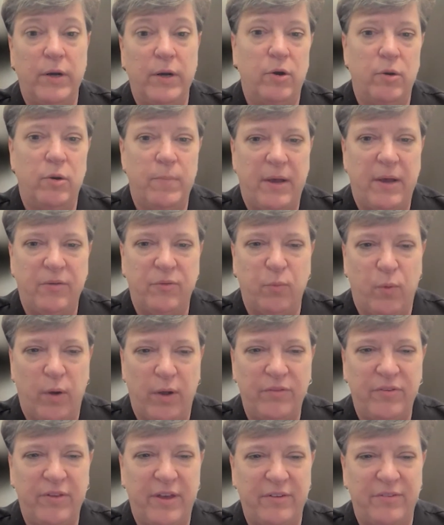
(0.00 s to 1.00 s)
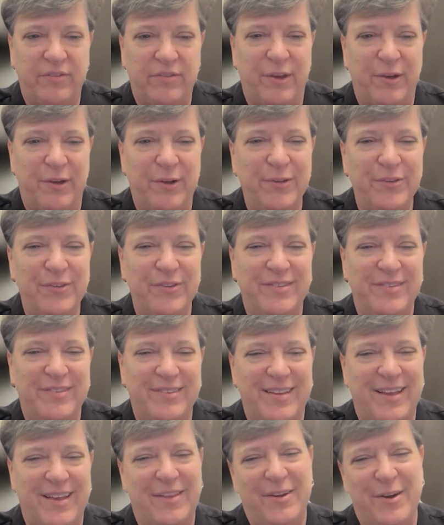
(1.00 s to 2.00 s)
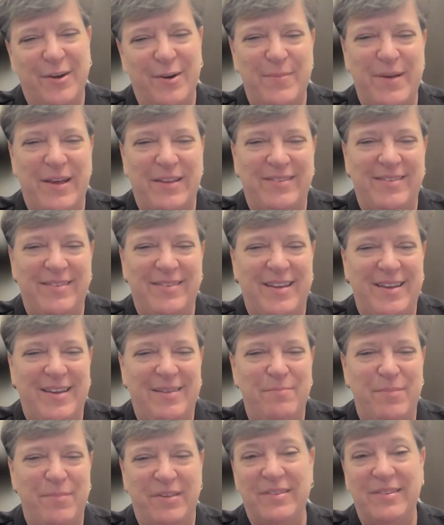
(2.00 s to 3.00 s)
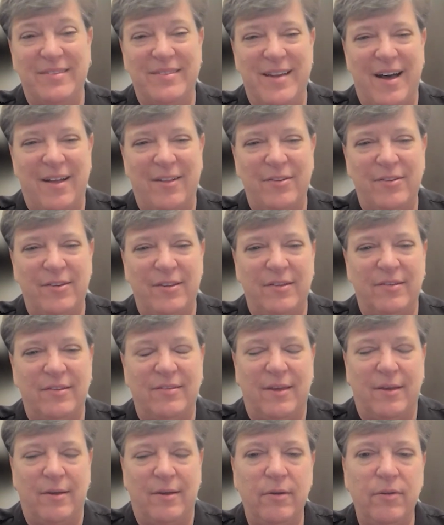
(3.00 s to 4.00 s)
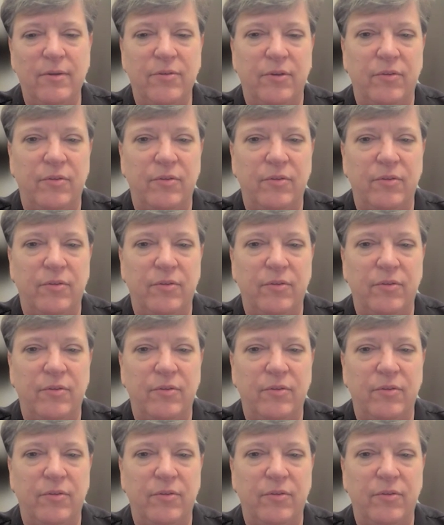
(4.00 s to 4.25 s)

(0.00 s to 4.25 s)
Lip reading: group has one set of skills, the other group has the business knowledge and the skills.